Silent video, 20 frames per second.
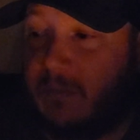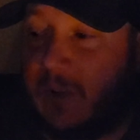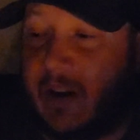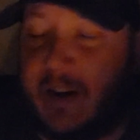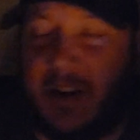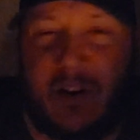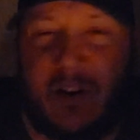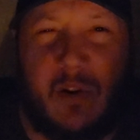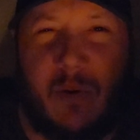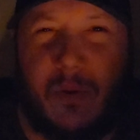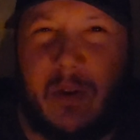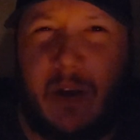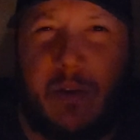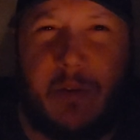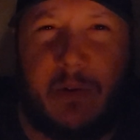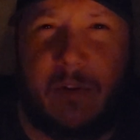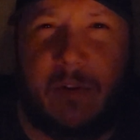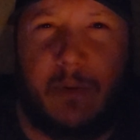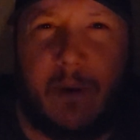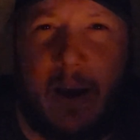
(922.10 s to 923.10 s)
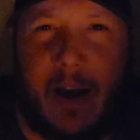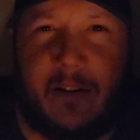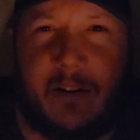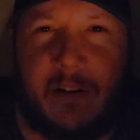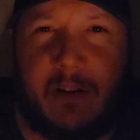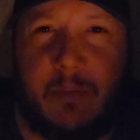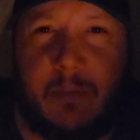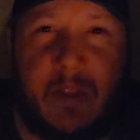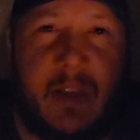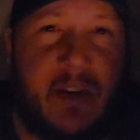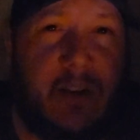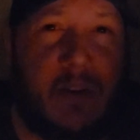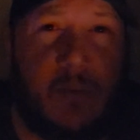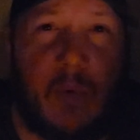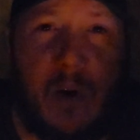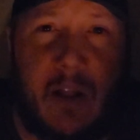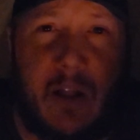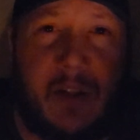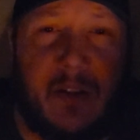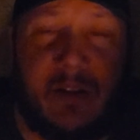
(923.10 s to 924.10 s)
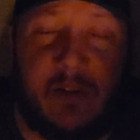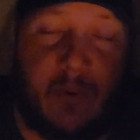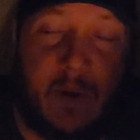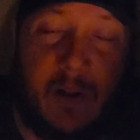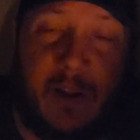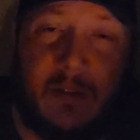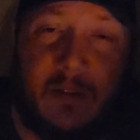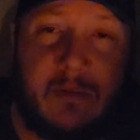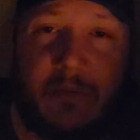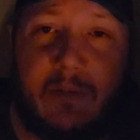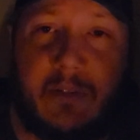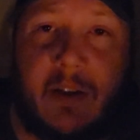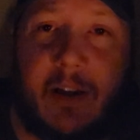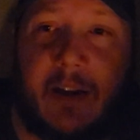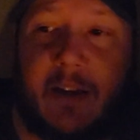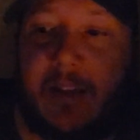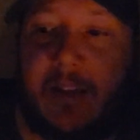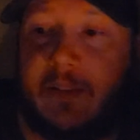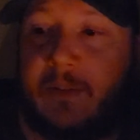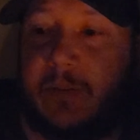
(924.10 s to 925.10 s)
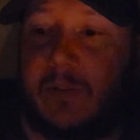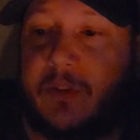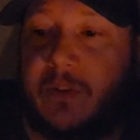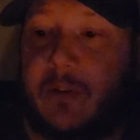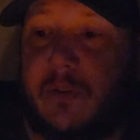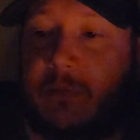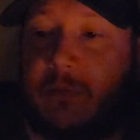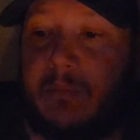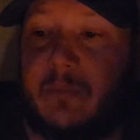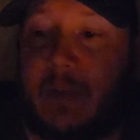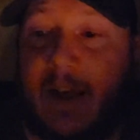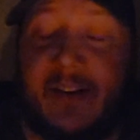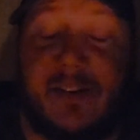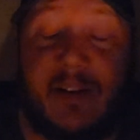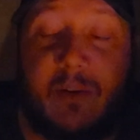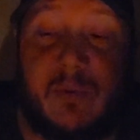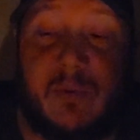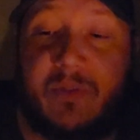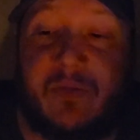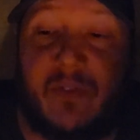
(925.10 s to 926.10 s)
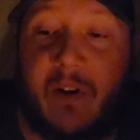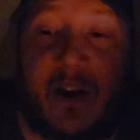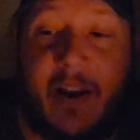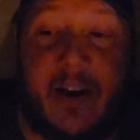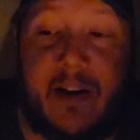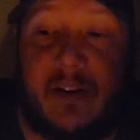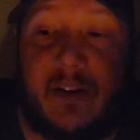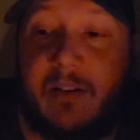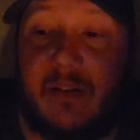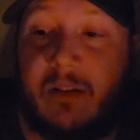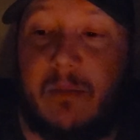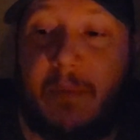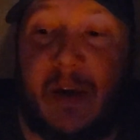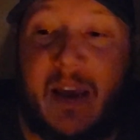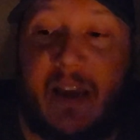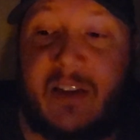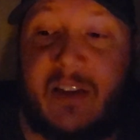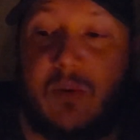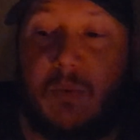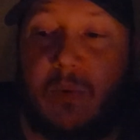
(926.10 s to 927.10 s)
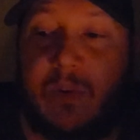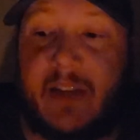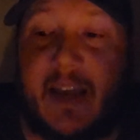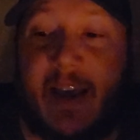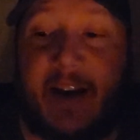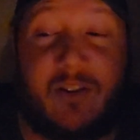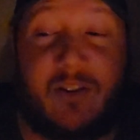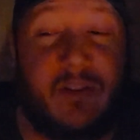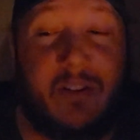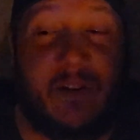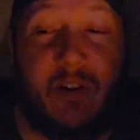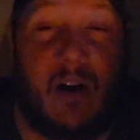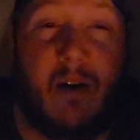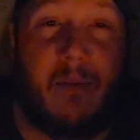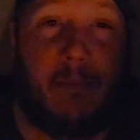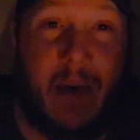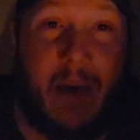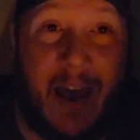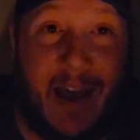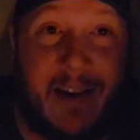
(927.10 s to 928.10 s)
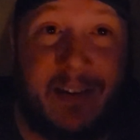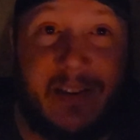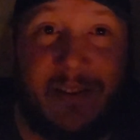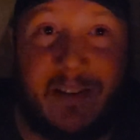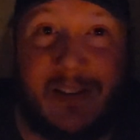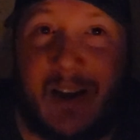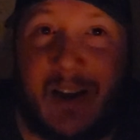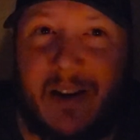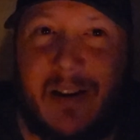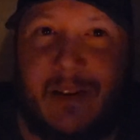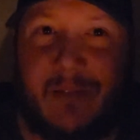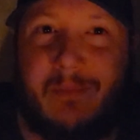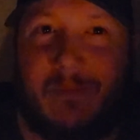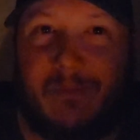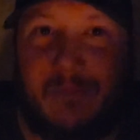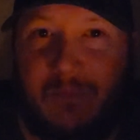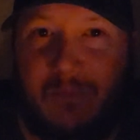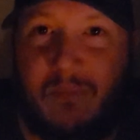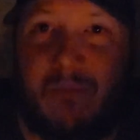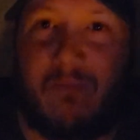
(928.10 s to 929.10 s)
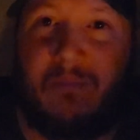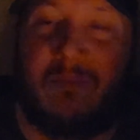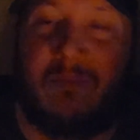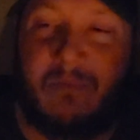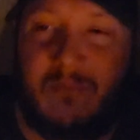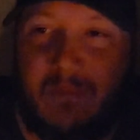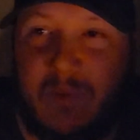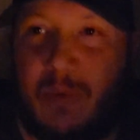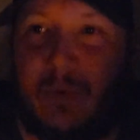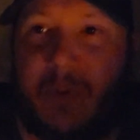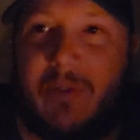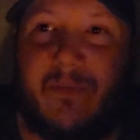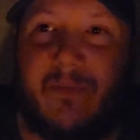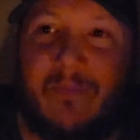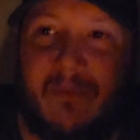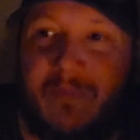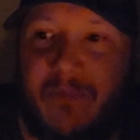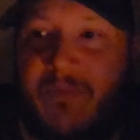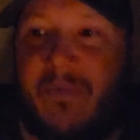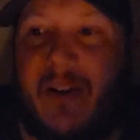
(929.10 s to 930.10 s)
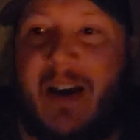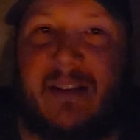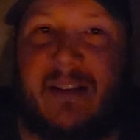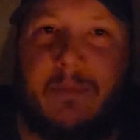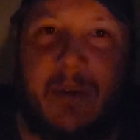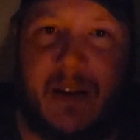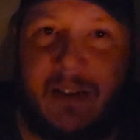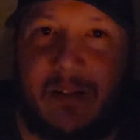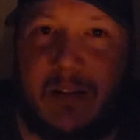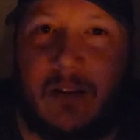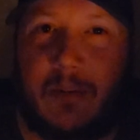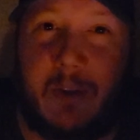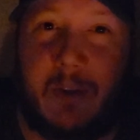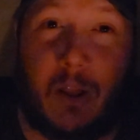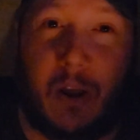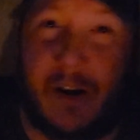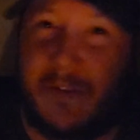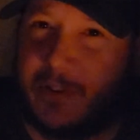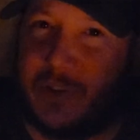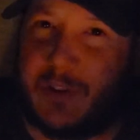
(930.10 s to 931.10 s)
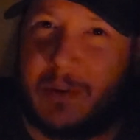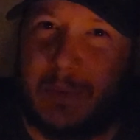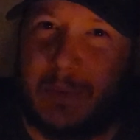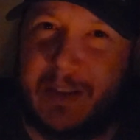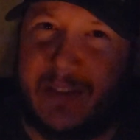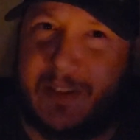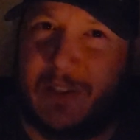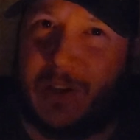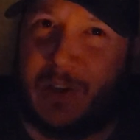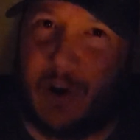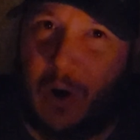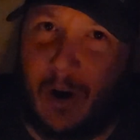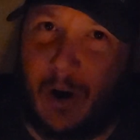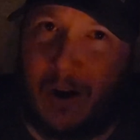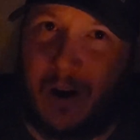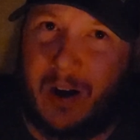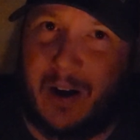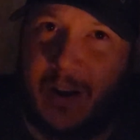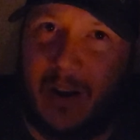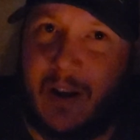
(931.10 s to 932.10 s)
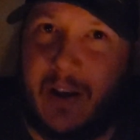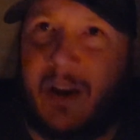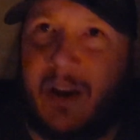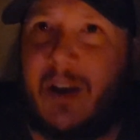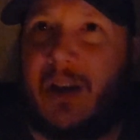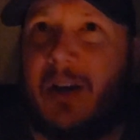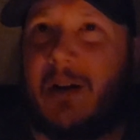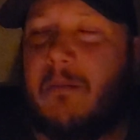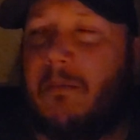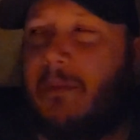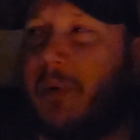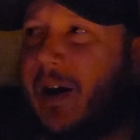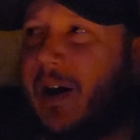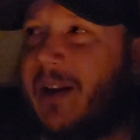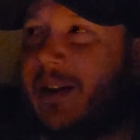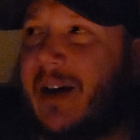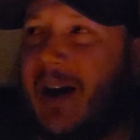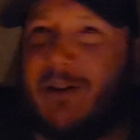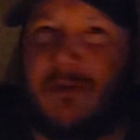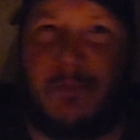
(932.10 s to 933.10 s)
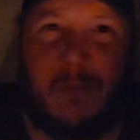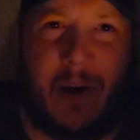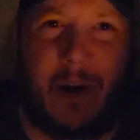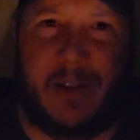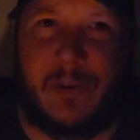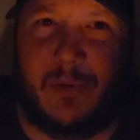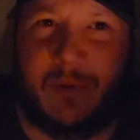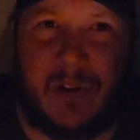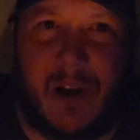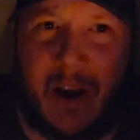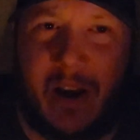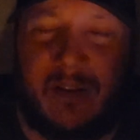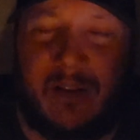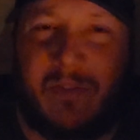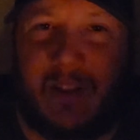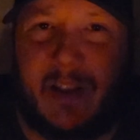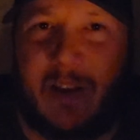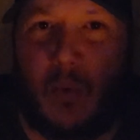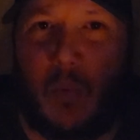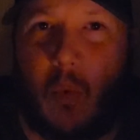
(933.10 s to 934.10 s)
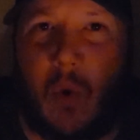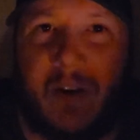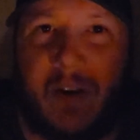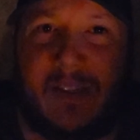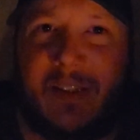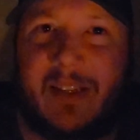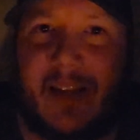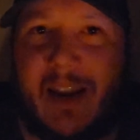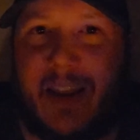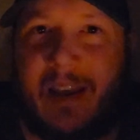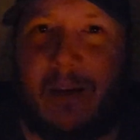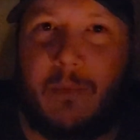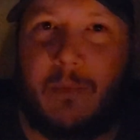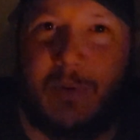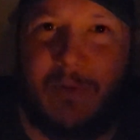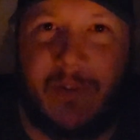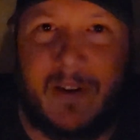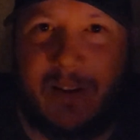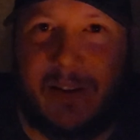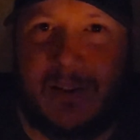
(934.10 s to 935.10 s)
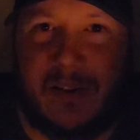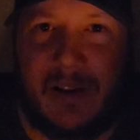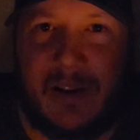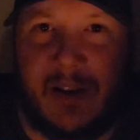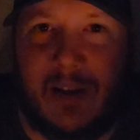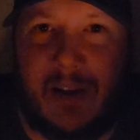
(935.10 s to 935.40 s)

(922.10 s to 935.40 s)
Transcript: I didn't know the other two actors, but they did well as well. So acting was fine. The pace was actually not bad because it was fast paced a little bit. A lot of it took place in the car, but I don't mind those kind of like one setting movies.